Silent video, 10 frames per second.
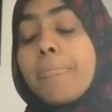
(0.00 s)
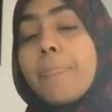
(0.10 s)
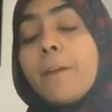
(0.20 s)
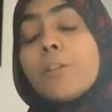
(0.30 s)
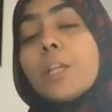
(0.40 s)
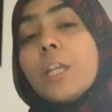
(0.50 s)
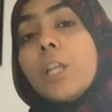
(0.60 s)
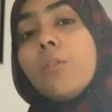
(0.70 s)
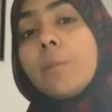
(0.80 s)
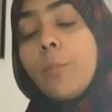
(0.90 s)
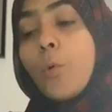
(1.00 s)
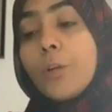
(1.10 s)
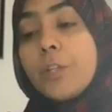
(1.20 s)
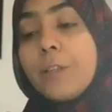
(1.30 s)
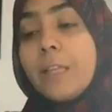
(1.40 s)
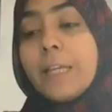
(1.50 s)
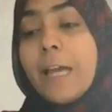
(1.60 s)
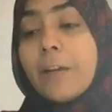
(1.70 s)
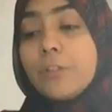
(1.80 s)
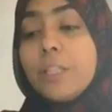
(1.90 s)
there's another report that
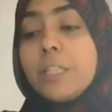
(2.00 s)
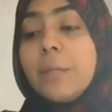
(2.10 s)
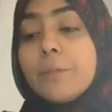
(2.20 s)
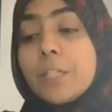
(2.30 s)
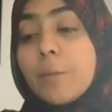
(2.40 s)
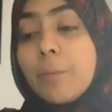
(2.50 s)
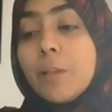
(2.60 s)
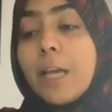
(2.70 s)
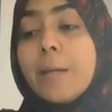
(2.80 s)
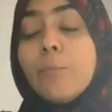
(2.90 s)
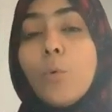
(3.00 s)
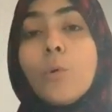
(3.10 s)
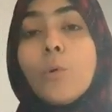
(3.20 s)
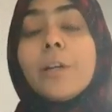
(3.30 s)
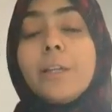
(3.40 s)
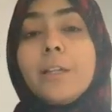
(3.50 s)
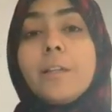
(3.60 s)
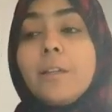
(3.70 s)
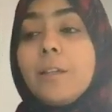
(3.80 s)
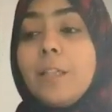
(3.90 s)
actually seems to apply more
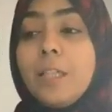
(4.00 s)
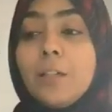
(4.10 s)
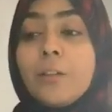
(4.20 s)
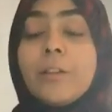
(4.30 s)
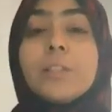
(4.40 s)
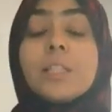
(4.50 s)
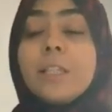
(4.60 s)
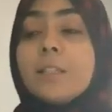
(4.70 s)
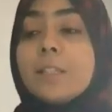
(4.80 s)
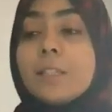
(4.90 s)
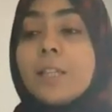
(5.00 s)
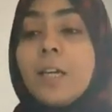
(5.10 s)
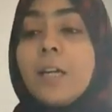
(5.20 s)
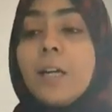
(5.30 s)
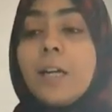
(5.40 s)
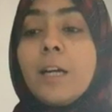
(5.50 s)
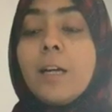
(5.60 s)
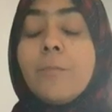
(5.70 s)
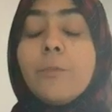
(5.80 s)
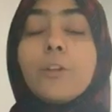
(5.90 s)
here, since
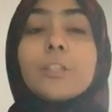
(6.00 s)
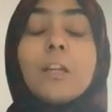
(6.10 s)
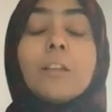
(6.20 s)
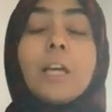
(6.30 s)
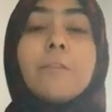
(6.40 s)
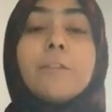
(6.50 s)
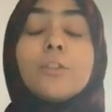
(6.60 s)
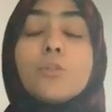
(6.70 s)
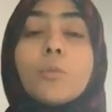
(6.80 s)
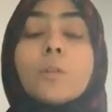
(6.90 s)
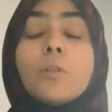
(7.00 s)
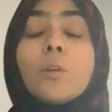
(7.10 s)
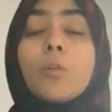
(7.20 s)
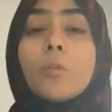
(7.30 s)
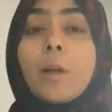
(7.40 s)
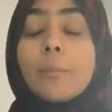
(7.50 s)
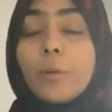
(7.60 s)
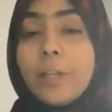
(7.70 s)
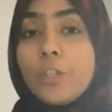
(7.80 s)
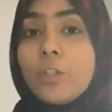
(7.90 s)
there's a lot of historical
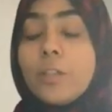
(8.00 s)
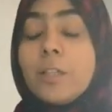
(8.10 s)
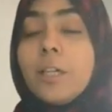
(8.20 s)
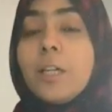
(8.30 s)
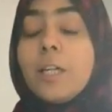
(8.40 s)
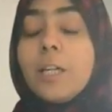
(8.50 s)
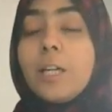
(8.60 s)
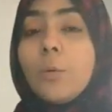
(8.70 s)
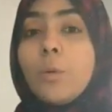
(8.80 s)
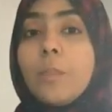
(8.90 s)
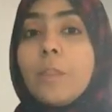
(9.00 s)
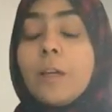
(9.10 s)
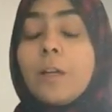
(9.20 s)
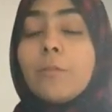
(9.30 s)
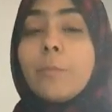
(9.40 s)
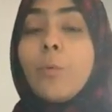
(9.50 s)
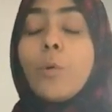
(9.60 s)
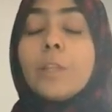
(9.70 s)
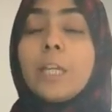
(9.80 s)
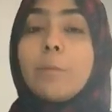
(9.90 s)
corroboration with the
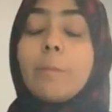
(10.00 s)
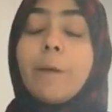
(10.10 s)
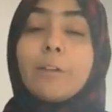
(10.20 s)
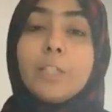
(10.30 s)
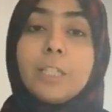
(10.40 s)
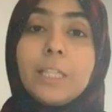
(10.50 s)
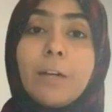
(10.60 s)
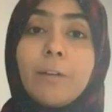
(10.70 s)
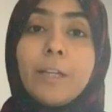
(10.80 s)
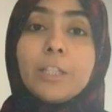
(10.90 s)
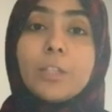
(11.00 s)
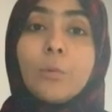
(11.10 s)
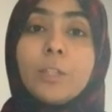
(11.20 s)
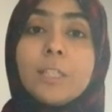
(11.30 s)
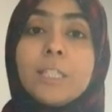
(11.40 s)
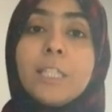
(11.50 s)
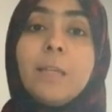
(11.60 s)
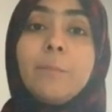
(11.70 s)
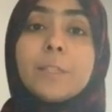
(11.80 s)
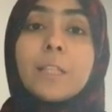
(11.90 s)
report that I'm about to narrate. So it
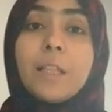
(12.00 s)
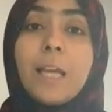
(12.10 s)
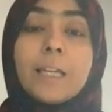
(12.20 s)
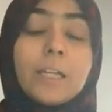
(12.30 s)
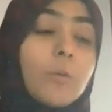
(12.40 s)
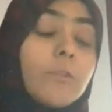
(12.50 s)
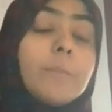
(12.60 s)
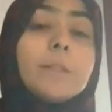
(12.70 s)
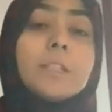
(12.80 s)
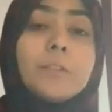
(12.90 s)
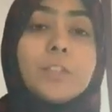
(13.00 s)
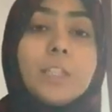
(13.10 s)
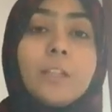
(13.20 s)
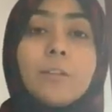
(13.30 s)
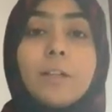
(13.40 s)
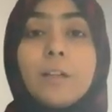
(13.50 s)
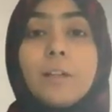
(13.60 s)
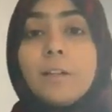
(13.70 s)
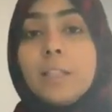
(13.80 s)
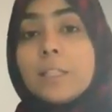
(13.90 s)
seems like from the tafsir,
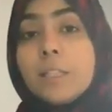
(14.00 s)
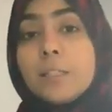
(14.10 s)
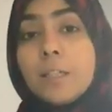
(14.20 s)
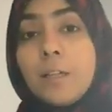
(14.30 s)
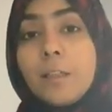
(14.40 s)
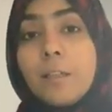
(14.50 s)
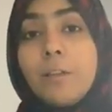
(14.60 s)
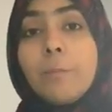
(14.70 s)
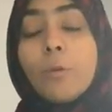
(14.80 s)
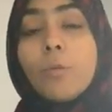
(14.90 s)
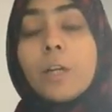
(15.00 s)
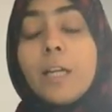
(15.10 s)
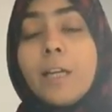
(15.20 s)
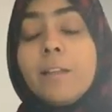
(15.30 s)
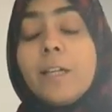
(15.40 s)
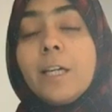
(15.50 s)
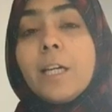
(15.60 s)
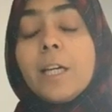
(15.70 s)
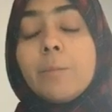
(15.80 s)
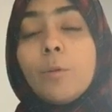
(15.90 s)
this is Tafhim al-Quran,
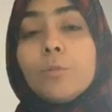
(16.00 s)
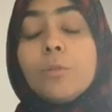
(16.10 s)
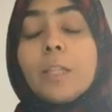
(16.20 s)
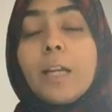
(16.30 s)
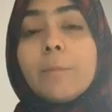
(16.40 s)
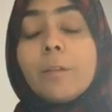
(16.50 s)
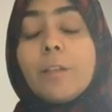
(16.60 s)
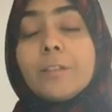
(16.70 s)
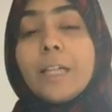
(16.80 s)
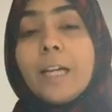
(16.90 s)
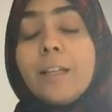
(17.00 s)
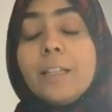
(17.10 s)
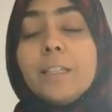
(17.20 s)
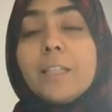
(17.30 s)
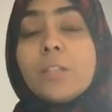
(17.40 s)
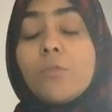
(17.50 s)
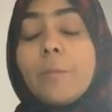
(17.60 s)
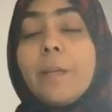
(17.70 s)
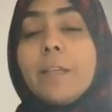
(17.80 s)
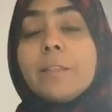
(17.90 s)
Mawdudi rahimahullah ta'ala. This is
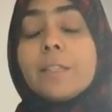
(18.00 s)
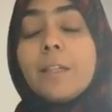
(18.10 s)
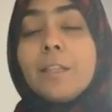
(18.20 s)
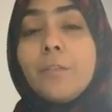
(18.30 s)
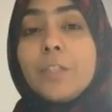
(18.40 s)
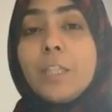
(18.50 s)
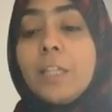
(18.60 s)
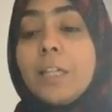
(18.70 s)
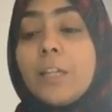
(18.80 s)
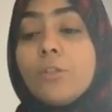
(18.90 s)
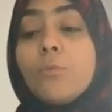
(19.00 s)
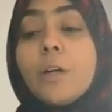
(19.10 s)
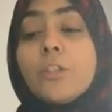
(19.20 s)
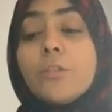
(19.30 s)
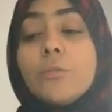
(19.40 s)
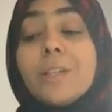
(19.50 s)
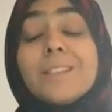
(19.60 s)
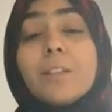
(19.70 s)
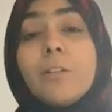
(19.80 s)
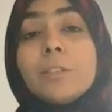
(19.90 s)
from his tafsir, and I do want you to
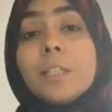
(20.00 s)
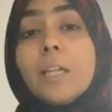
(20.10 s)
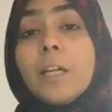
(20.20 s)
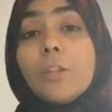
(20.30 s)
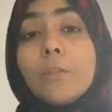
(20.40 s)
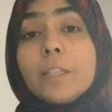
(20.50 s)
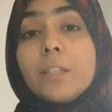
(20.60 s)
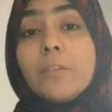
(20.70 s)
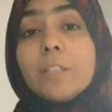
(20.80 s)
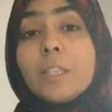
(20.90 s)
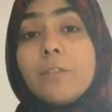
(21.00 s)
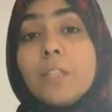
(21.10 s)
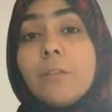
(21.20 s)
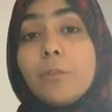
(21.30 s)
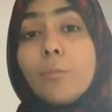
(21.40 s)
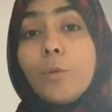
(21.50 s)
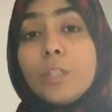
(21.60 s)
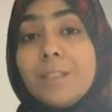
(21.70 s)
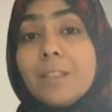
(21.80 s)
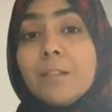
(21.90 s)
consult the rest of his tafsir for more
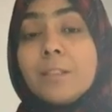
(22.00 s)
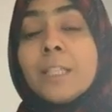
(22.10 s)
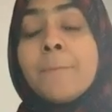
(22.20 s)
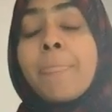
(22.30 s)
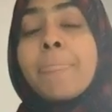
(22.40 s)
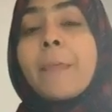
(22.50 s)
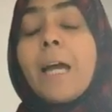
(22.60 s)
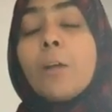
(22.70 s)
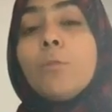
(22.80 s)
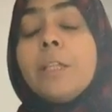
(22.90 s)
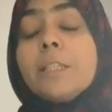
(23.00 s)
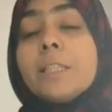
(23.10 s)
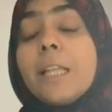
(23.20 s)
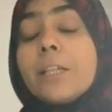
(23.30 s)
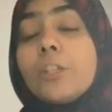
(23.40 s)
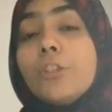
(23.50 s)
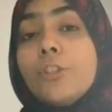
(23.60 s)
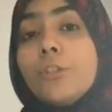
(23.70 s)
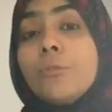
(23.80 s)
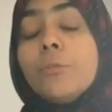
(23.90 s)
details. I only selected
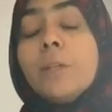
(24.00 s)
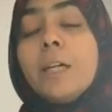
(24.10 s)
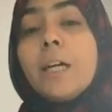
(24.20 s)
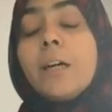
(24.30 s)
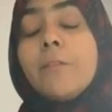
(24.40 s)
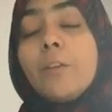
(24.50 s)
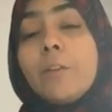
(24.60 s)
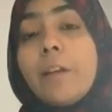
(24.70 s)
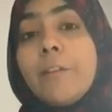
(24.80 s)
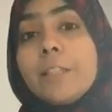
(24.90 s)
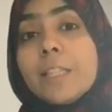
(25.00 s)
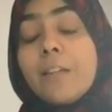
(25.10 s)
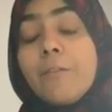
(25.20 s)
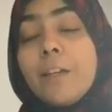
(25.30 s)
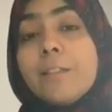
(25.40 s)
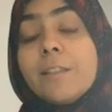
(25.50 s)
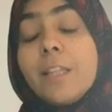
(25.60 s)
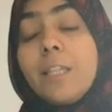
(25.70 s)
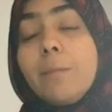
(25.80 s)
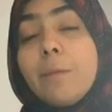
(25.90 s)
2 of the various events
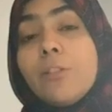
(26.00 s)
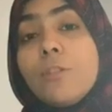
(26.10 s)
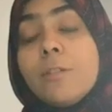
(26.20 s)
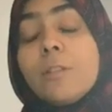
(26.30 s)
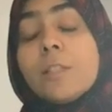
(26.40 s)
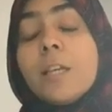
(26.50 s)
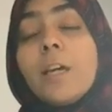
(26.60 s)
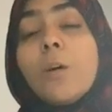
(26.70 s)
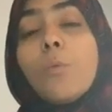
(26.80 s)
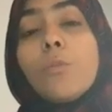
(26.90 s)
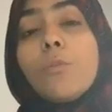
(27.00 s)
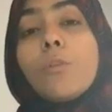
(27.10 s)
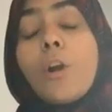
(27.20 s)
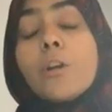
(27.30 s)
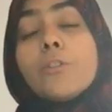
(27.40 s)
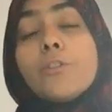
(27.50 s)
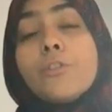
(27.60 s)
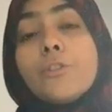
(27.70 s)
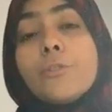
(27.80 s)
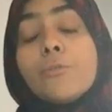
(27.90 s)
that he mentions with regards
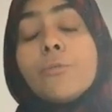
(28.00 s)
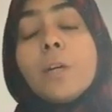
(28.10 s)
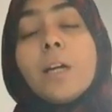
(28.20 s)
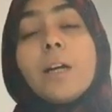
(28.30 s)
to